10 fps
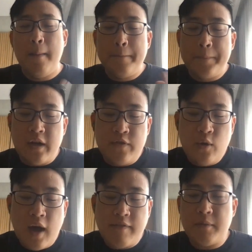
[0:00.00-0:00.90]
But if you
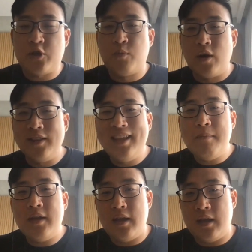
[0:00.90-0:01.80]
have a much more
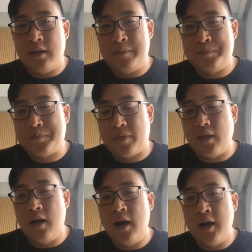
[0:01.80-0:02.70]
limited
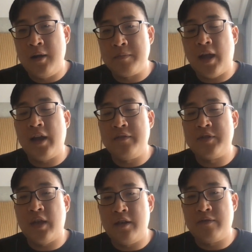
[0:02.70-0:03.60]
kind of
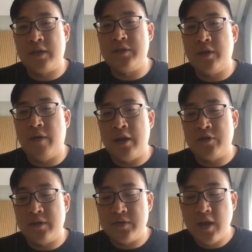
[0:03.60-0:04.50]
set of
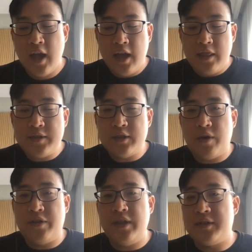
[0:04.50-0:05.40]
considerations, this is
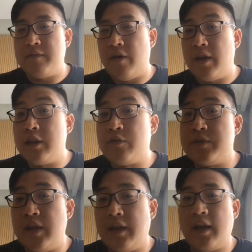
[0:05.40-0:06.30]
where things get very
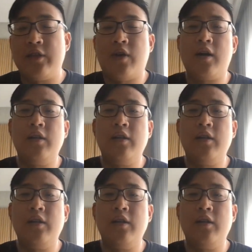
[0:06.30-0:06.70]
interesting. And I talk a